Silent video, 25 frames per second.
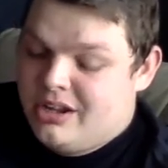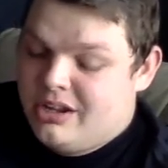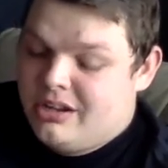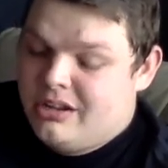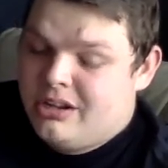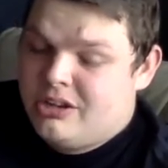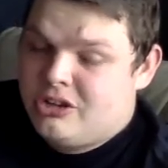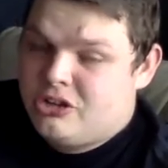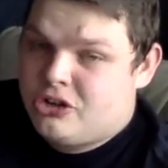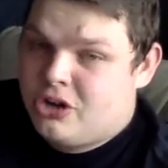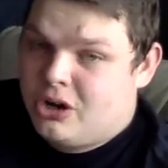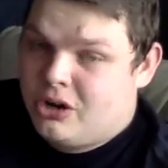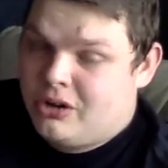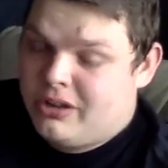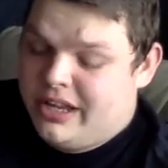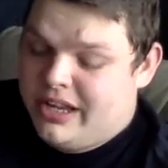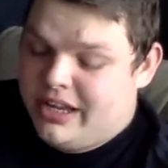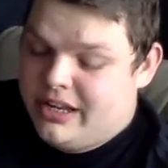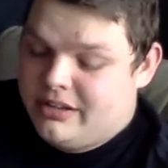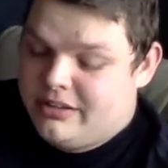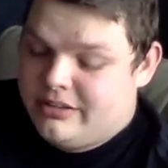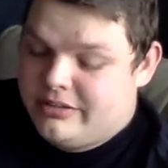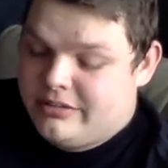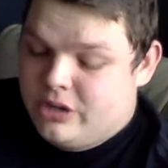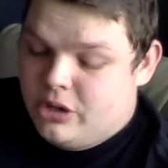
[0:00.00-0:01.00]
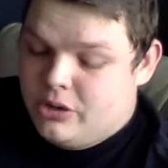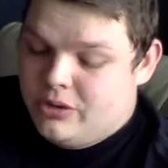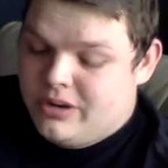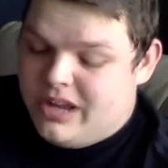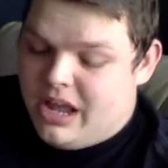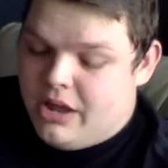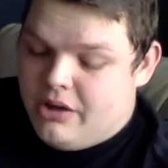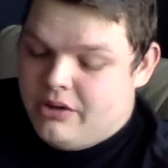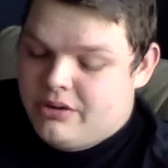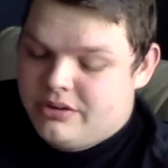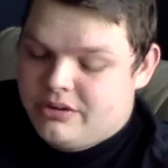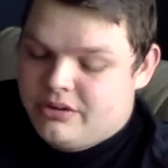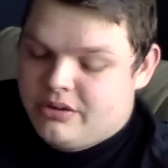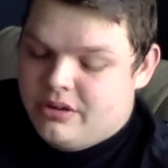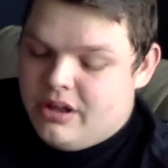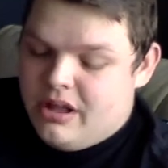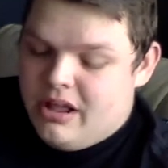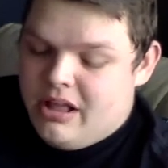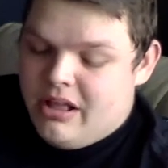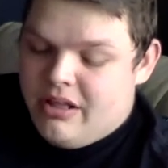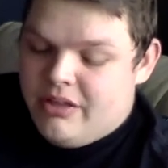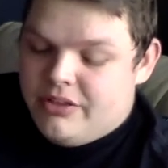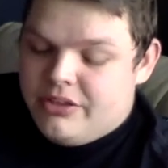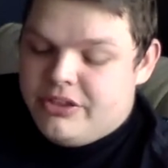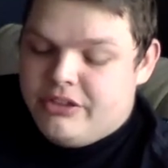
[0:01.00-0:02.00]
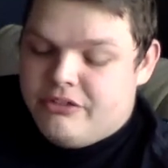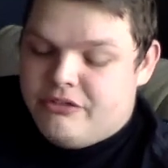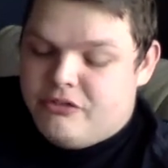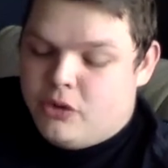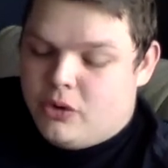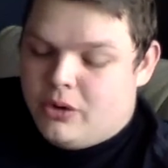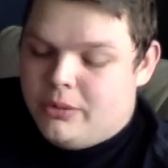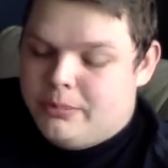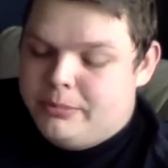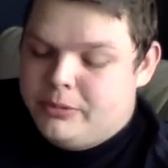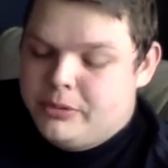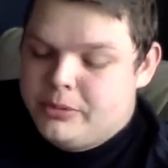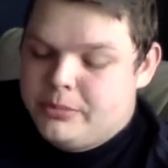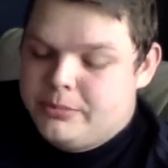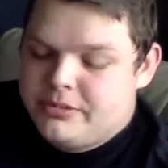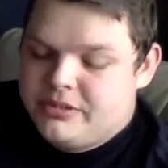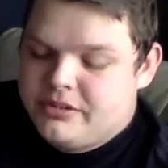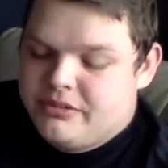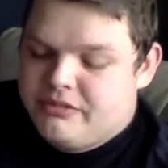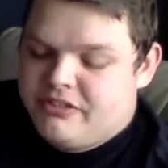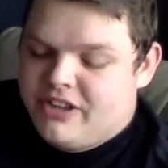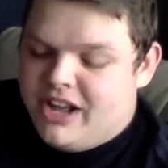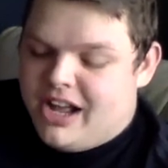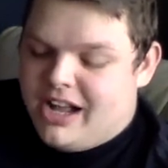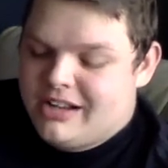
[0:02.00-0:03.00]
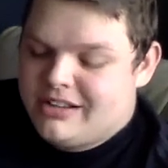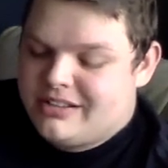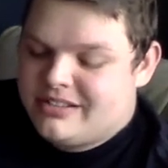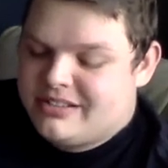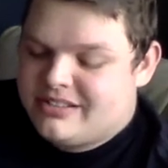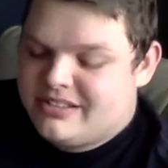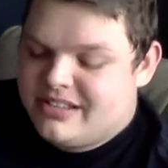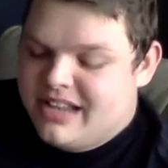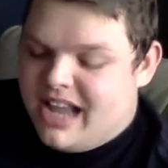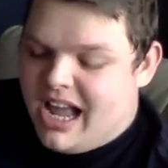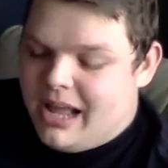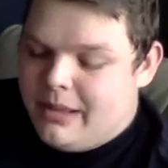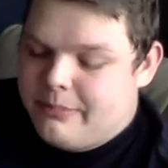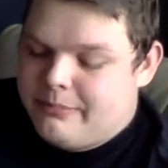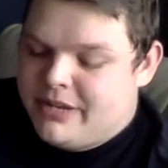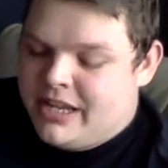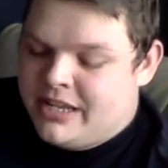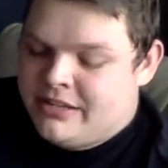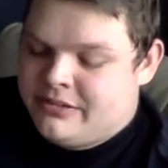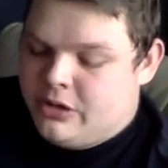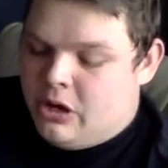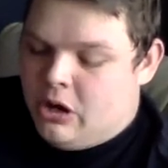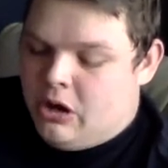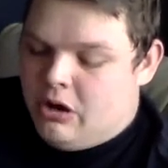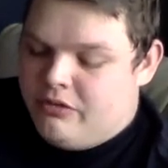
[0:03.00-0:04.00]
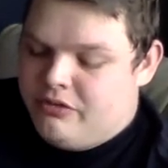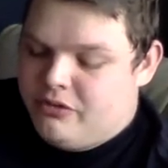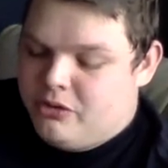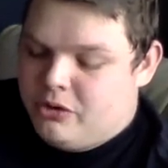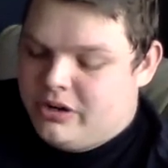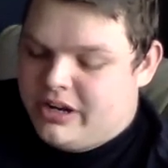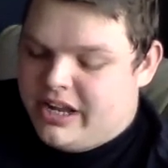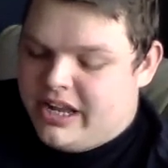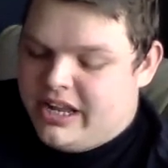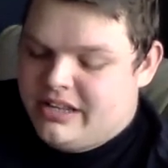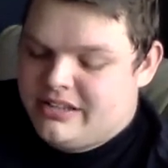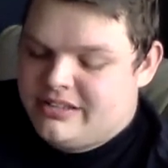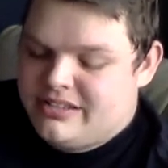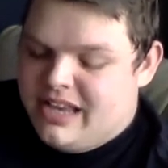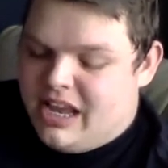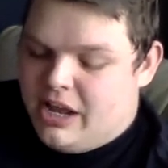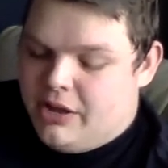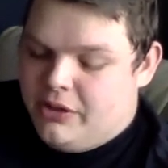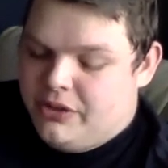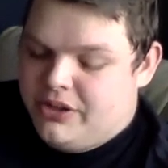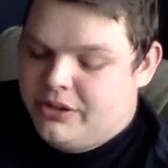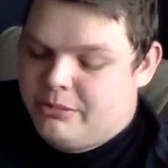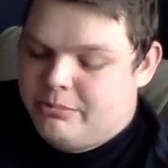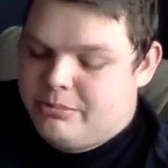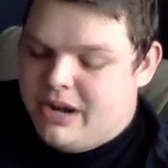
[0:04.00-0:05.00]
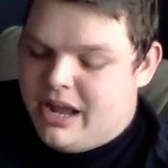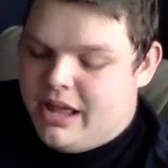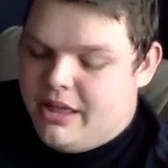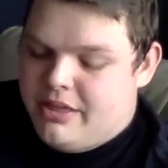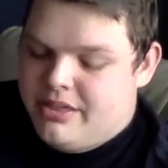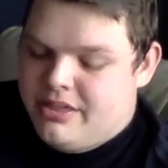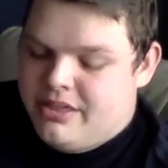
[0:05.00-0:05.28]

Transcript: Charlene's, no doubt. The 4 plumes of fog stopped as all 4 kids held their breath.